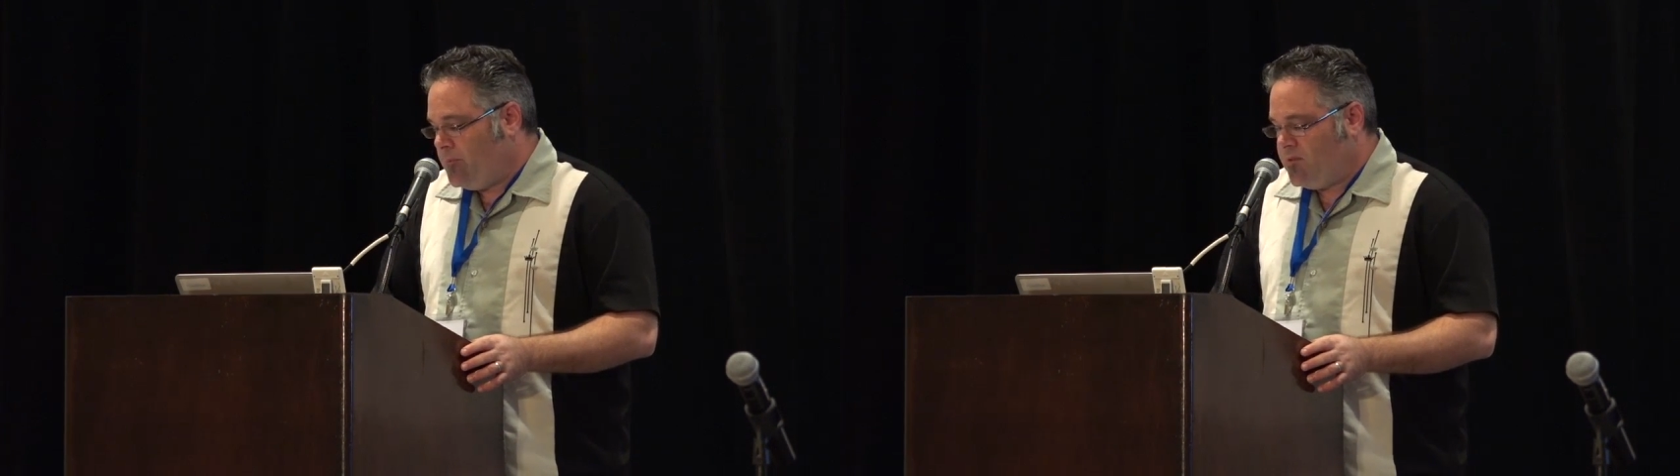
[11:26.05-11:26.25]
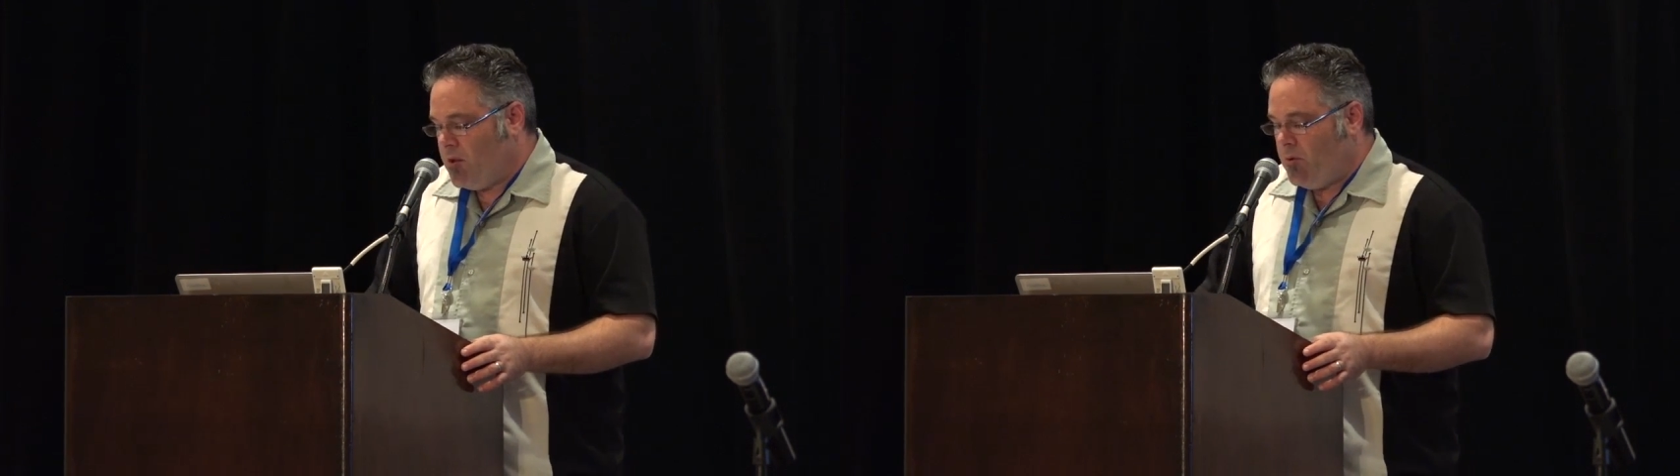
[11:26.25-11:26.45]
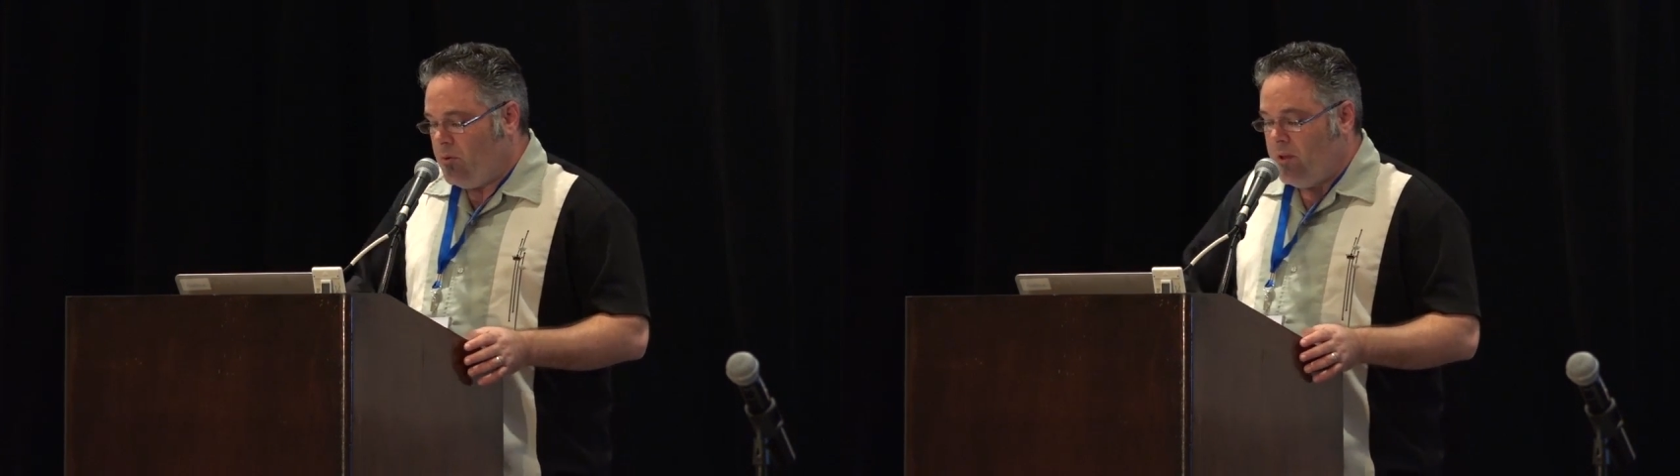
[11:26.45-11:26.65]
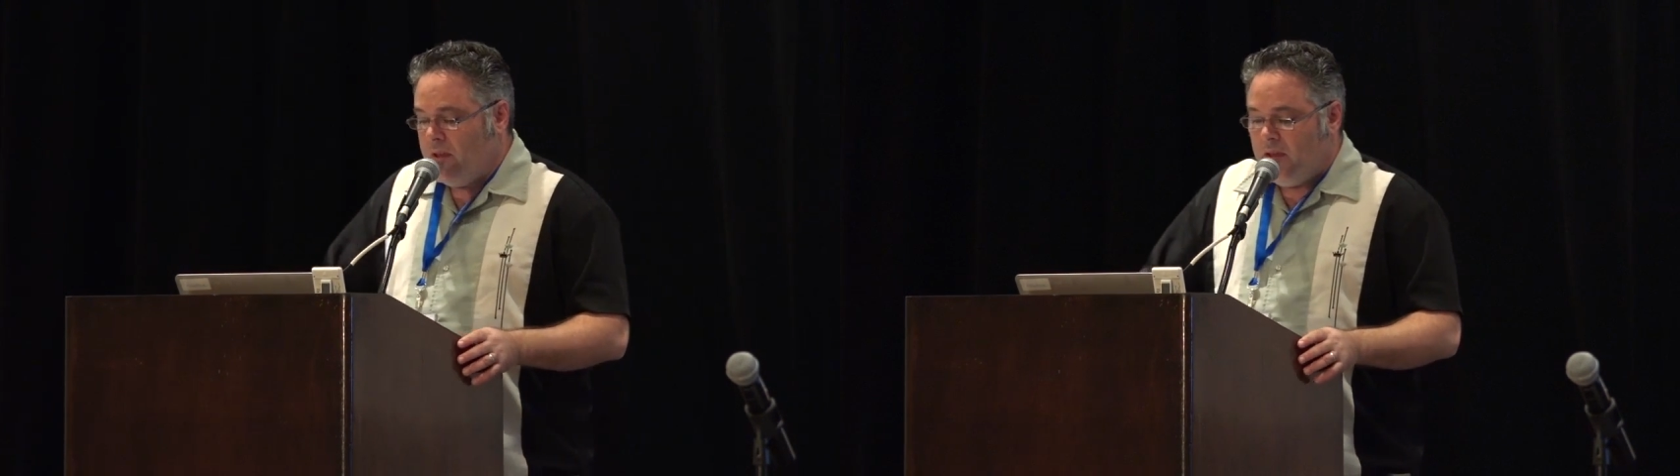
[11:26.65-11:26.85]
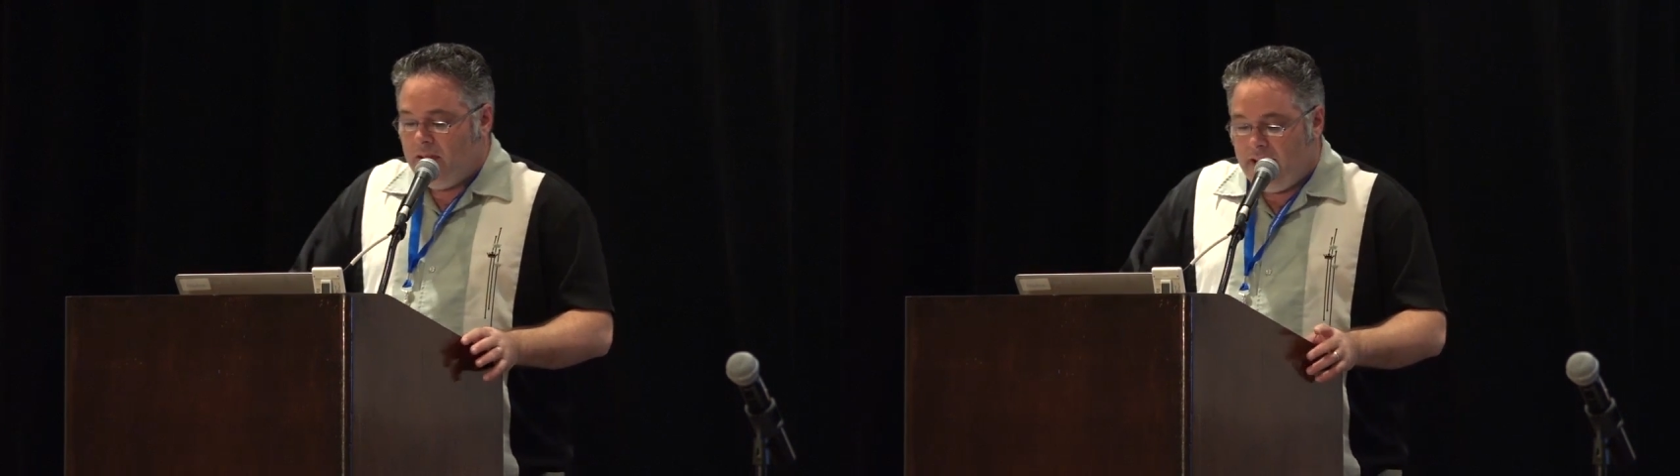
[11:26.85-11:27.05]
So
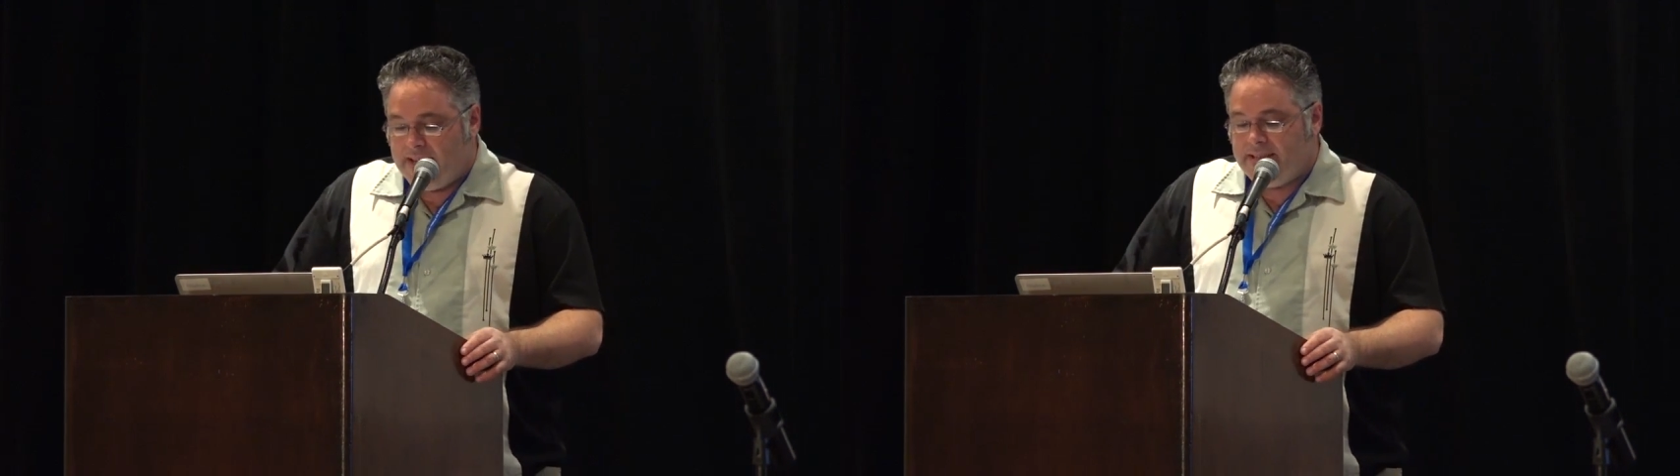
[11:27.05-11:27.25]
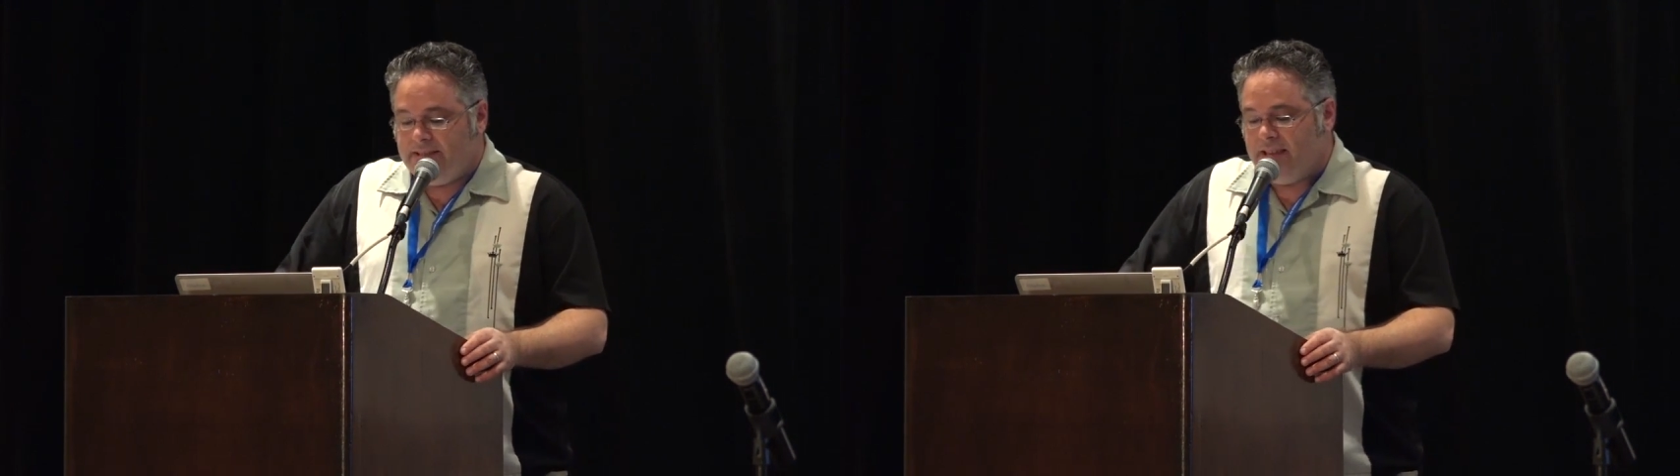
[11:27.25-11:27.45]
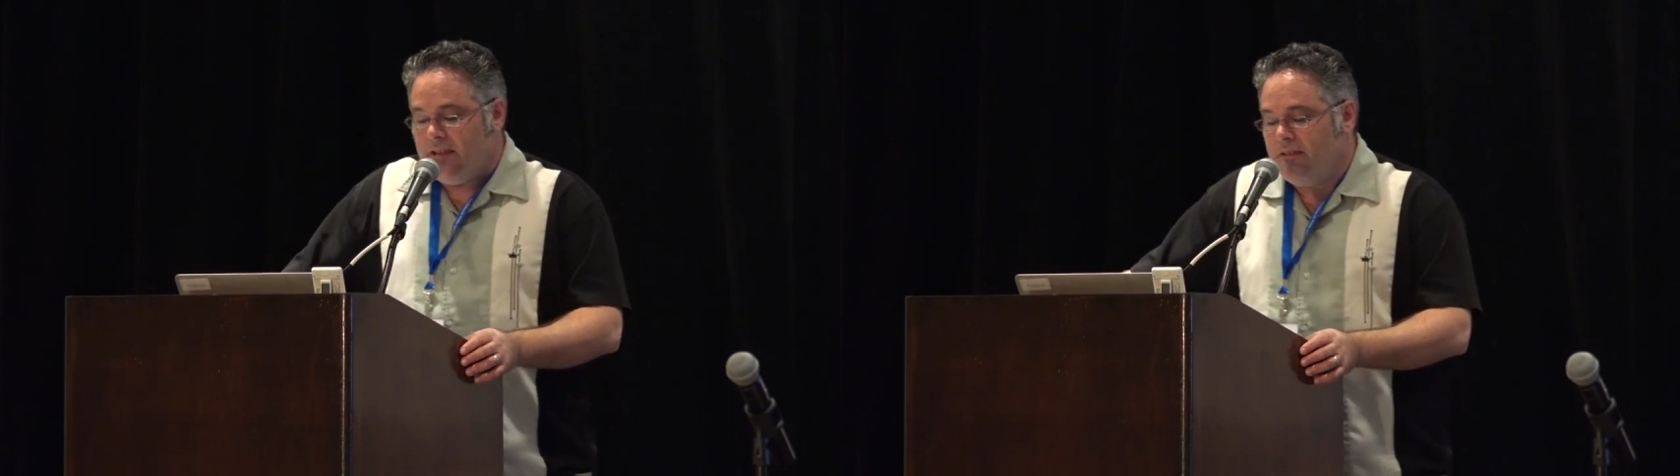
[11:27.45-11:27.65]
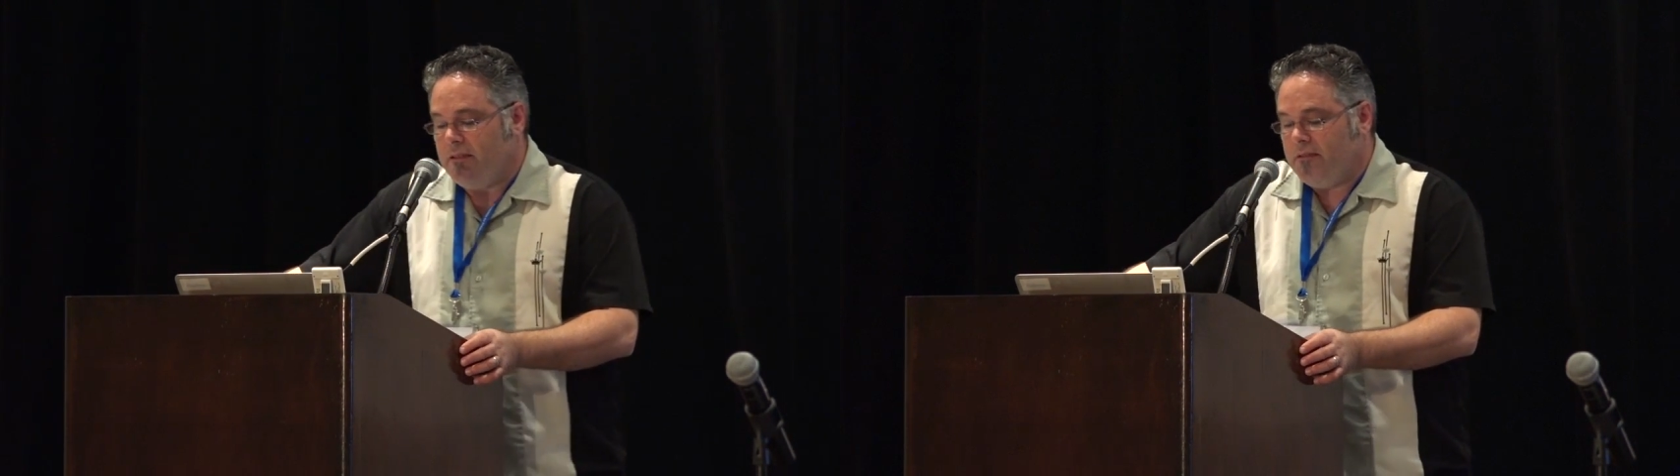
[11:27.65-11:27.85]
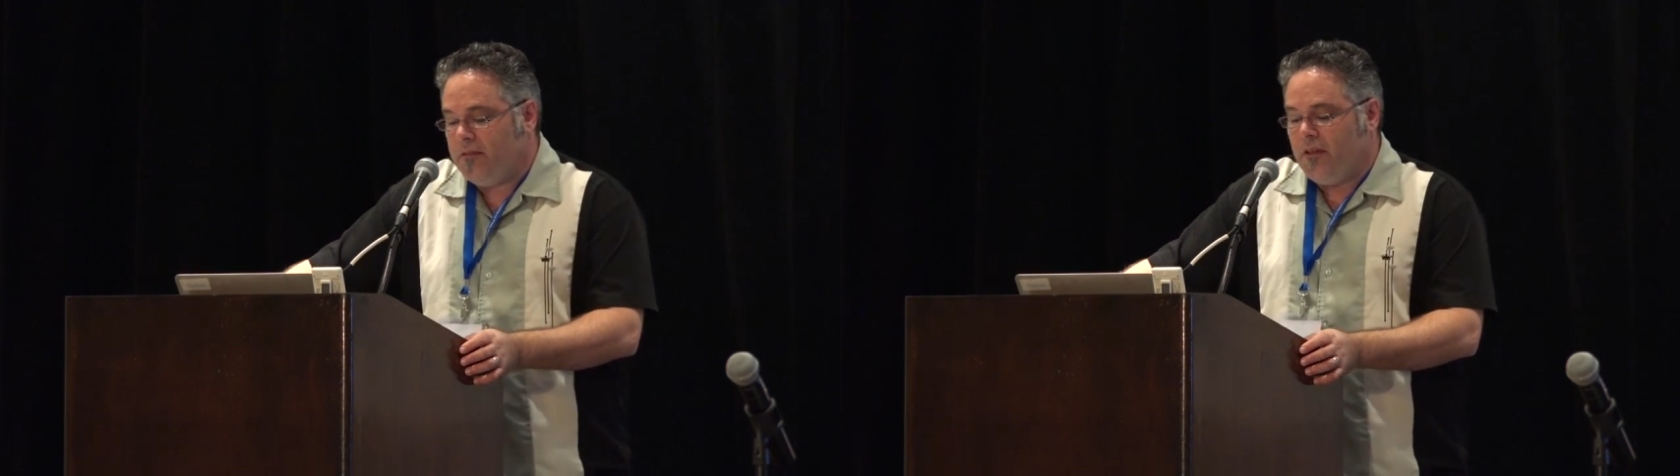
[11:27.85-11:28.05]
as I said,